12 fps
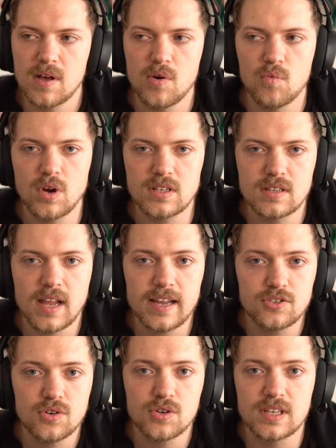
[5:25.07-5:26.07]
What
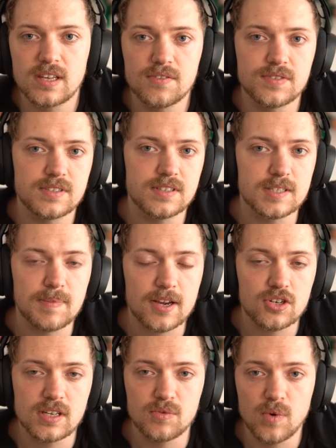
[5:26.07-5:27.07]
Nitro gives,
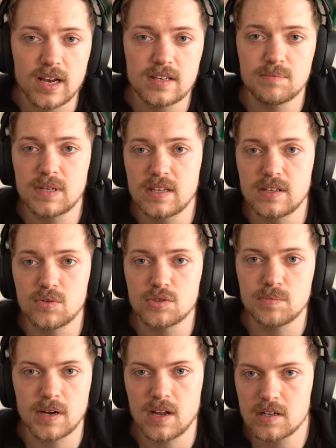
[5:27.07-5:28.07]
especially when being used
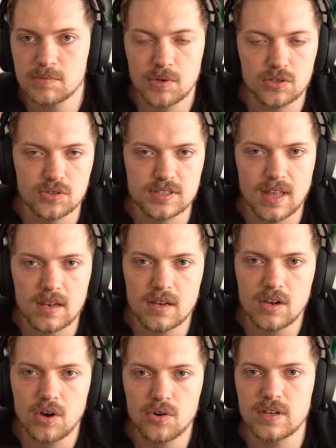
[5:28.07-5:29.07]
by Nuxt, but also
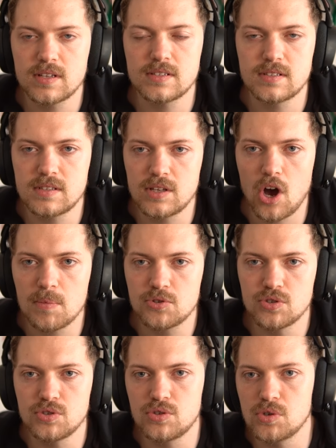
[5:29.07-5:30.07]
standalone, is the
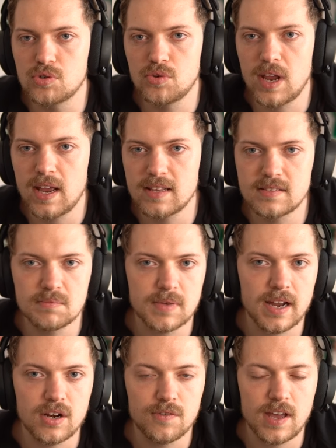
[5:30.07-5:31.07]
option to create some
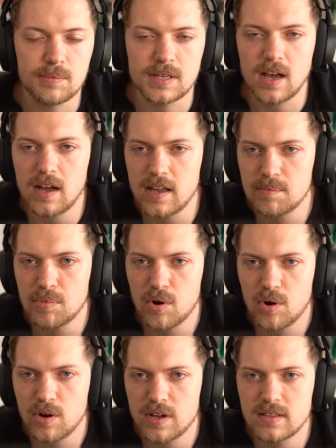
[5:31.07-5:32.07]
kind of API
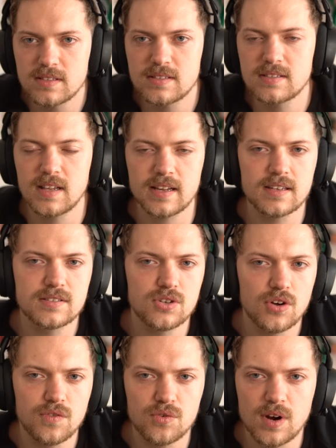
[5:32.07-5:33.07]
endpoints, like
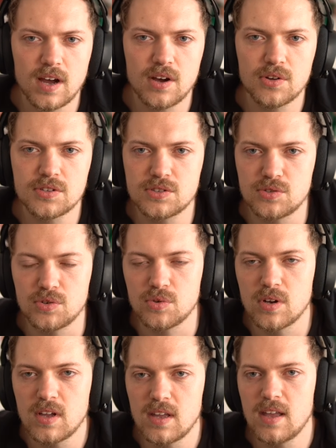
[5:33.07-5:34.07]
server routes, to
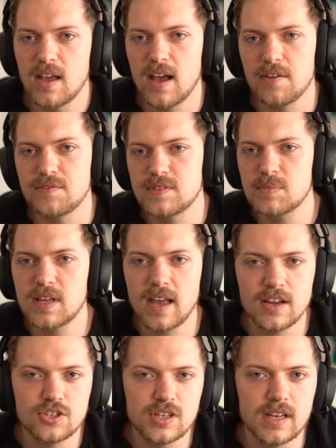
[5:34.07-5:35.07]
have some
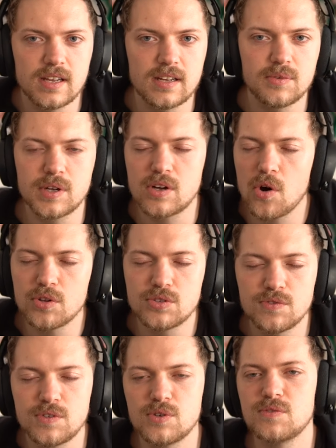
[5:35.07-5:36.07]
caching. We go into
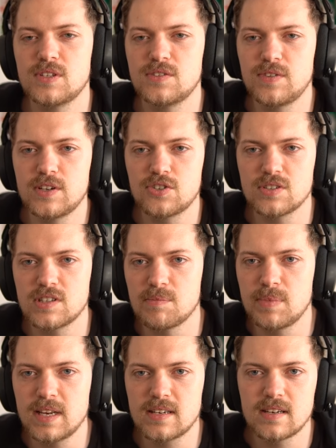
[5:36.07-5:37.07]
a few of these features in a
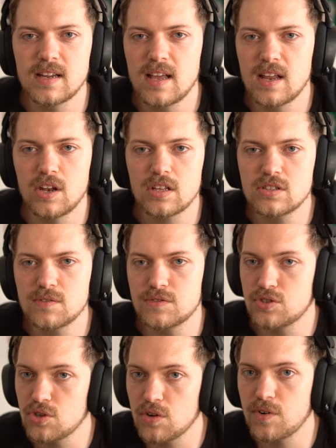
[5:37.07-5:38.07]
bit, and lots of
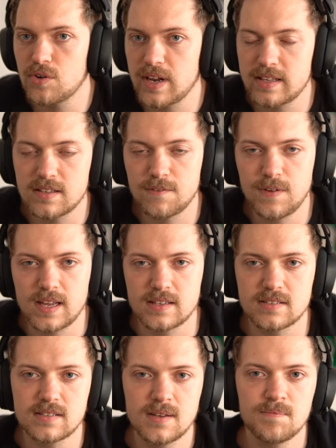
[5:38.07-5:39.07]
server-related
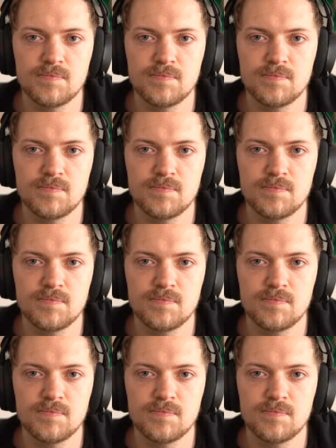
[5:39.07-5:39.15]
things.